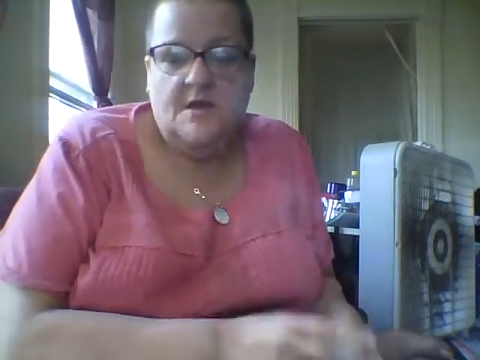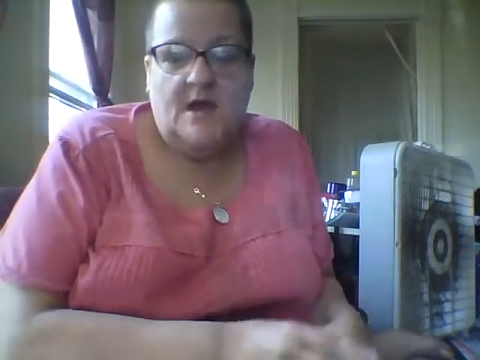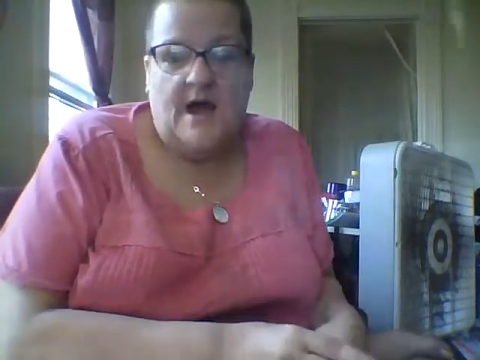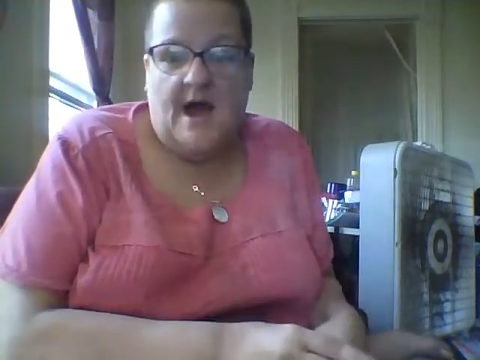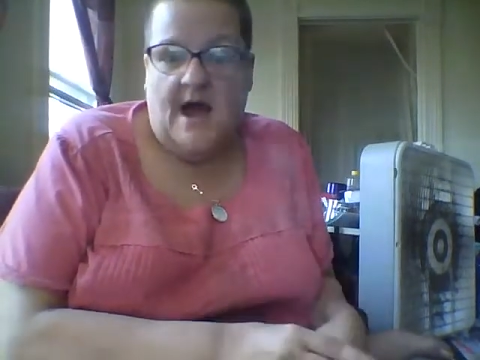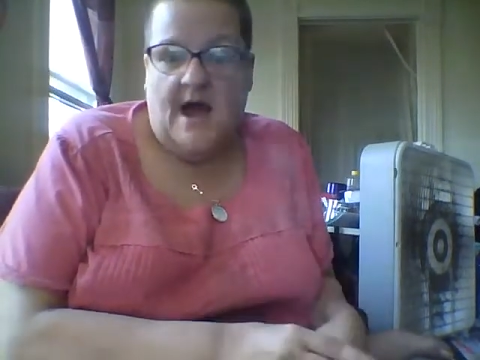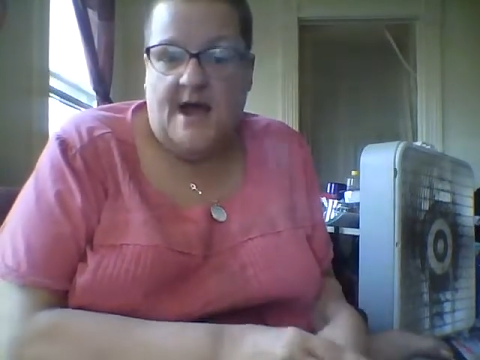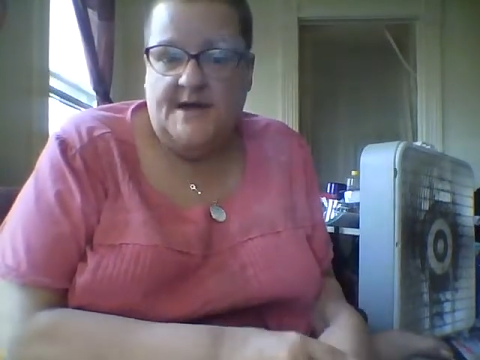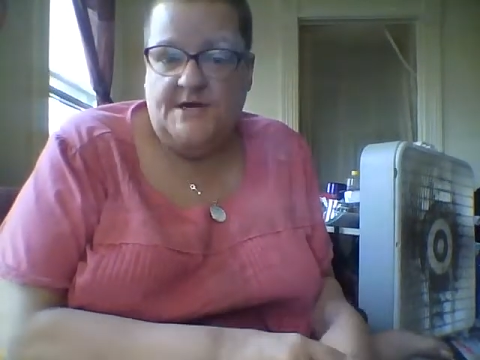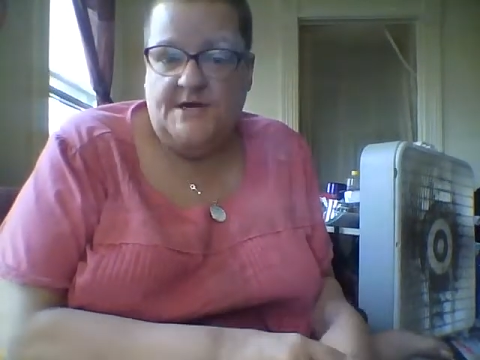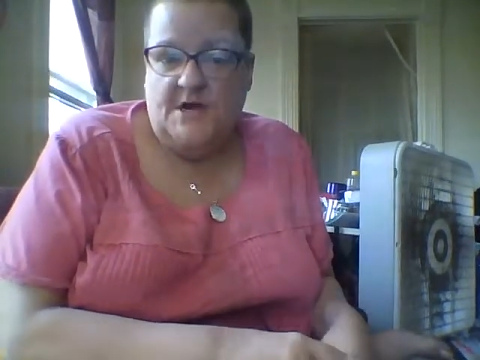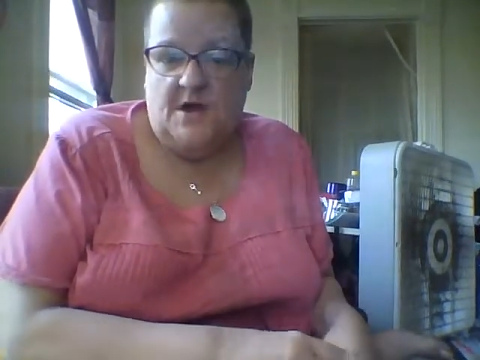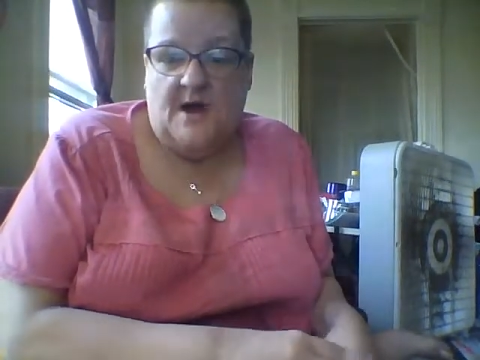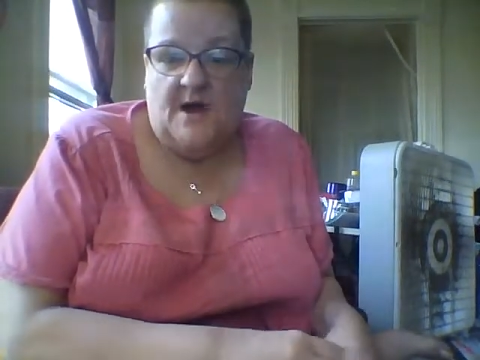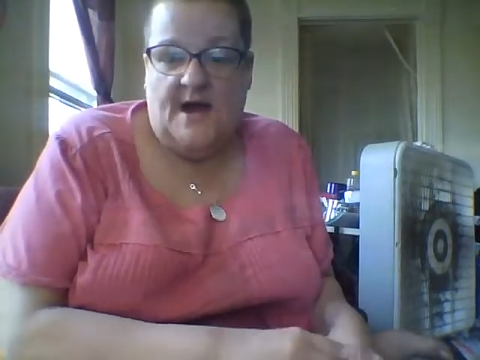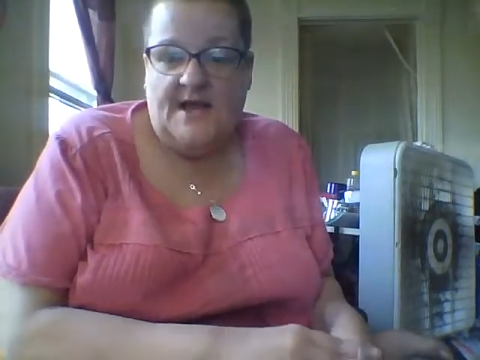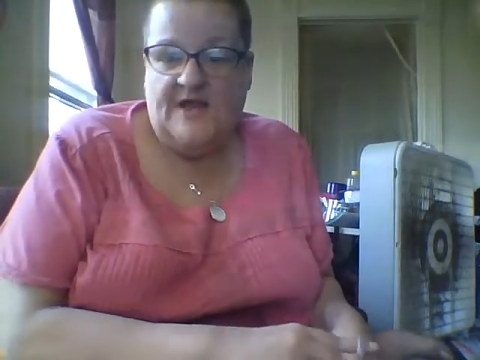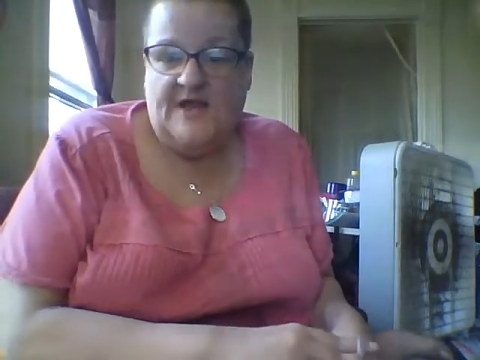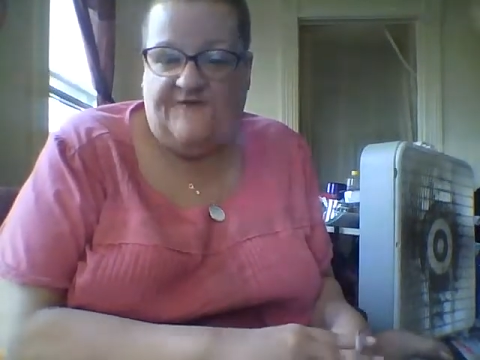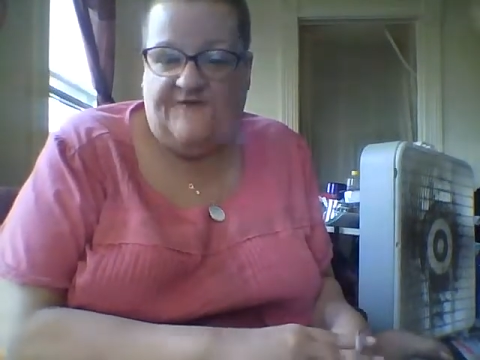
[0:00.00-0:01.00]
I know
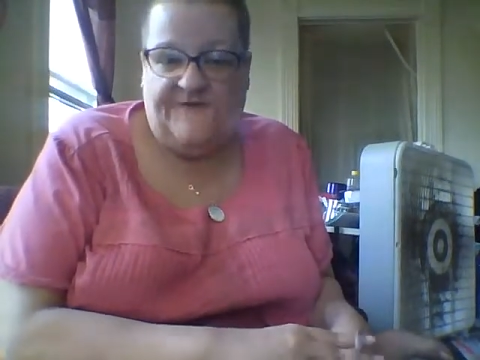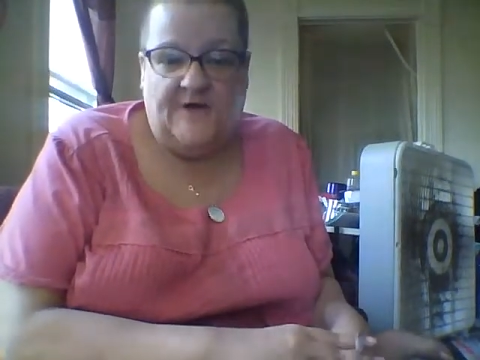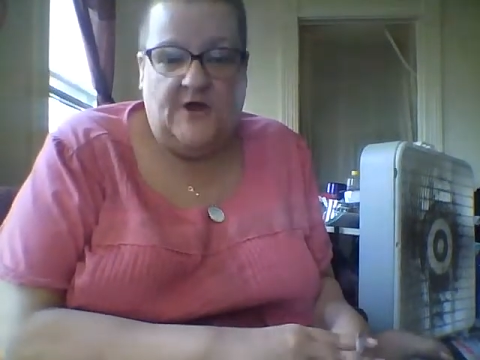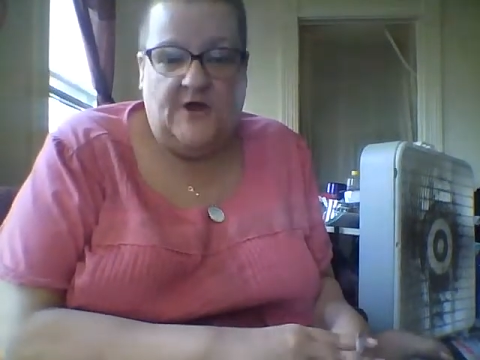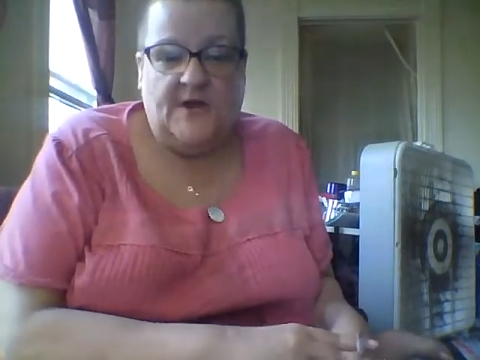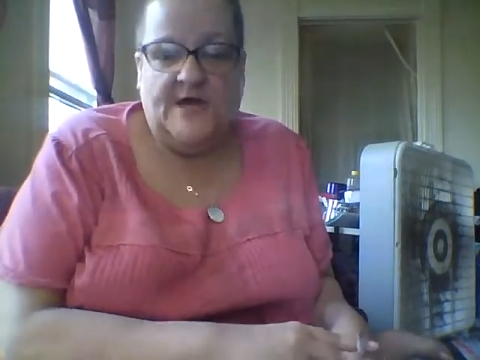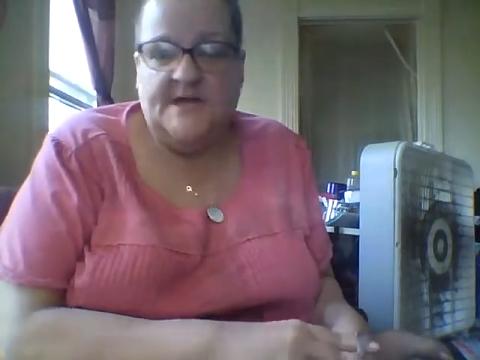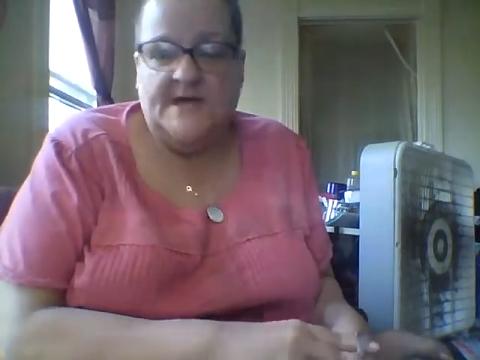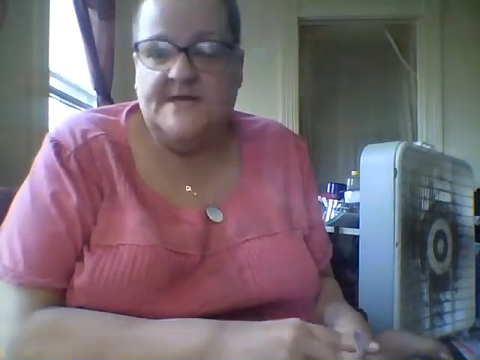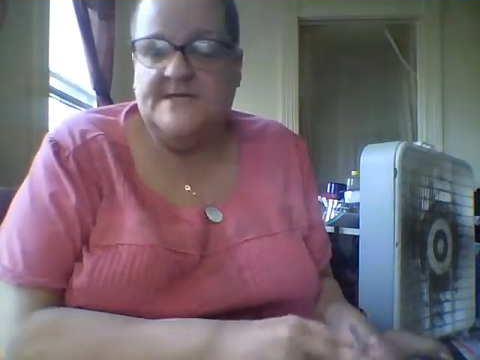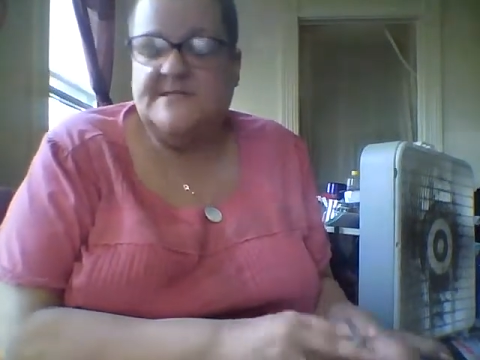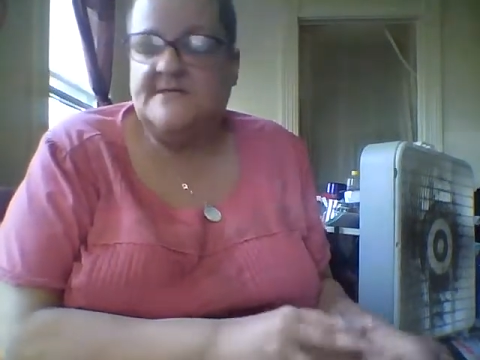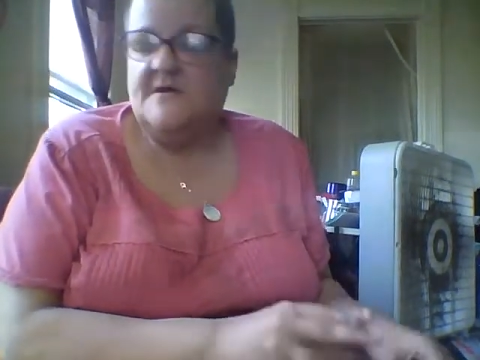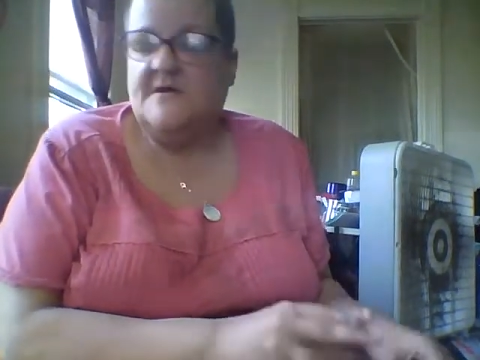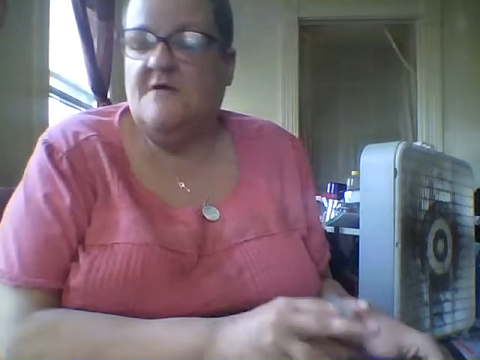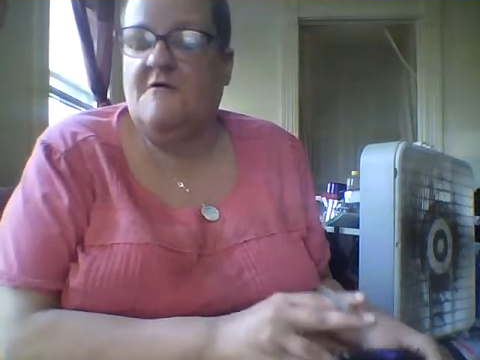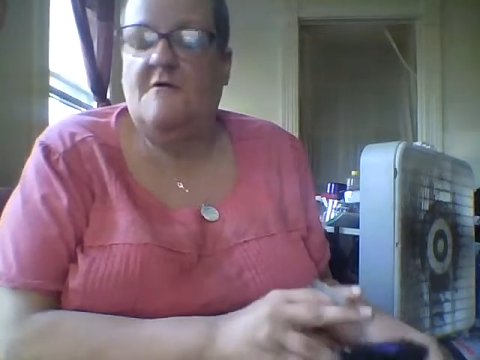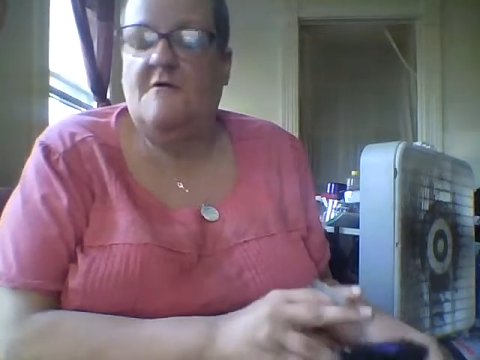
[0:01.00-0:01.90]
how you feel, because